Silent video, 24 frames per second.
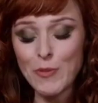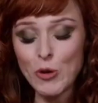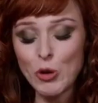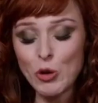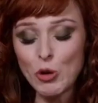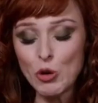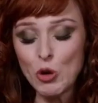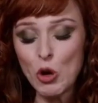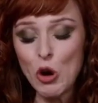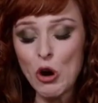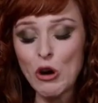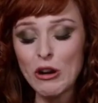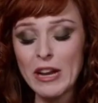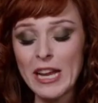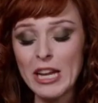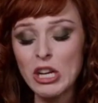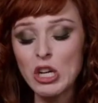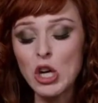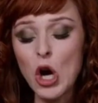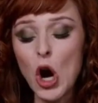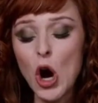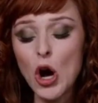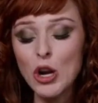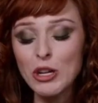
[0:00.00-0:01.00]

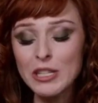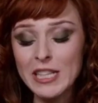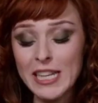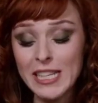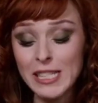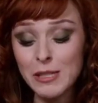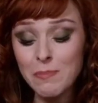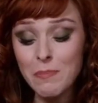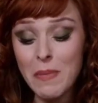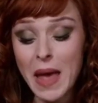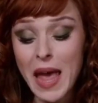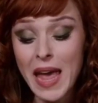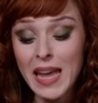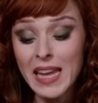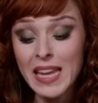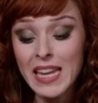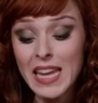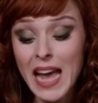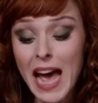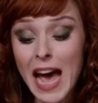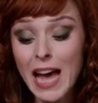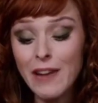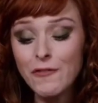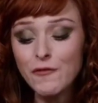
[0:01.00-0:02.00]
Cruore cordis
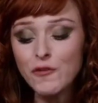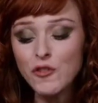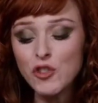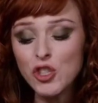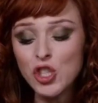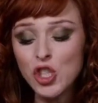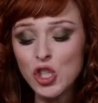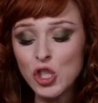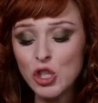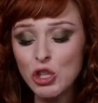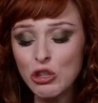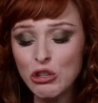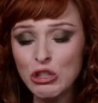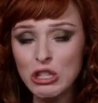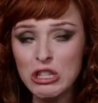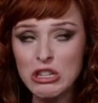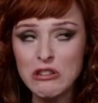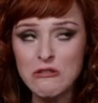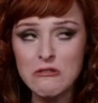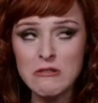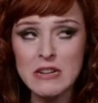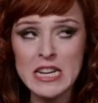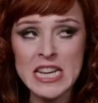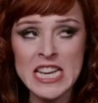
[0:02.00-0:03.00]
mei advisuro